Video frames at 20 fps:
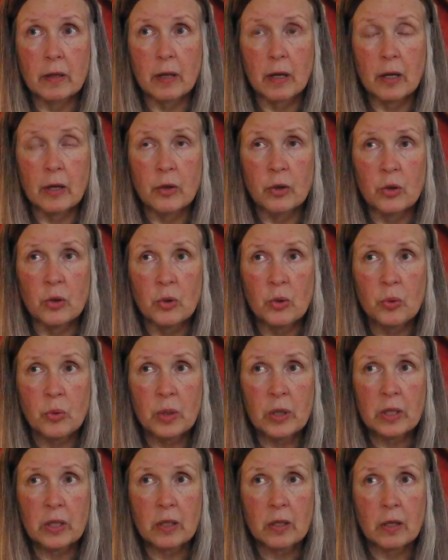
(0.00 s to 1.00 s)
a new
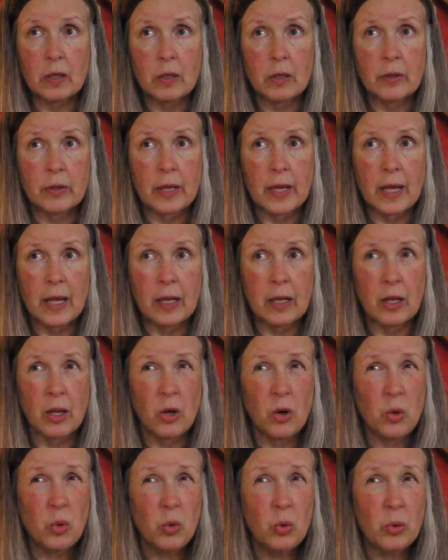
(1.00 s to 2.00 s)
one called
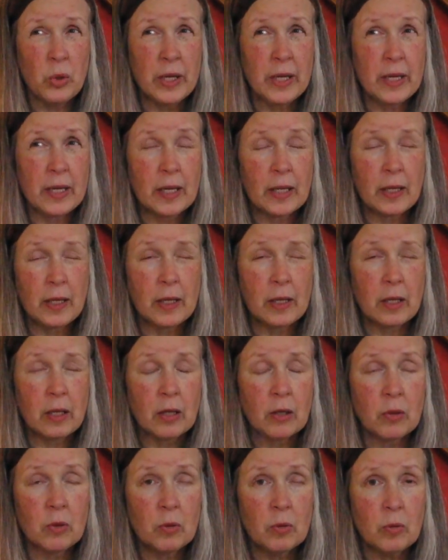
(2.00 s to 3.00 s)
Ello,
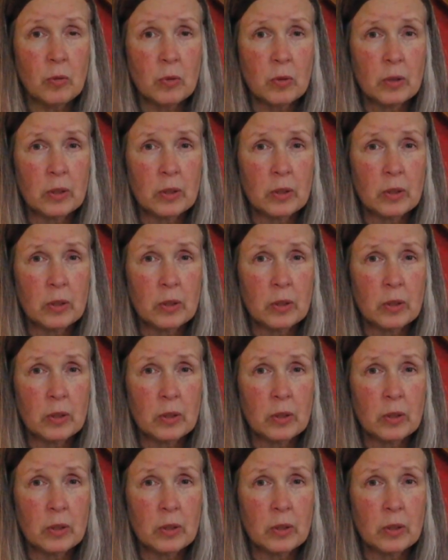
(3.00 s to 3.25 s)
E-L-L-O.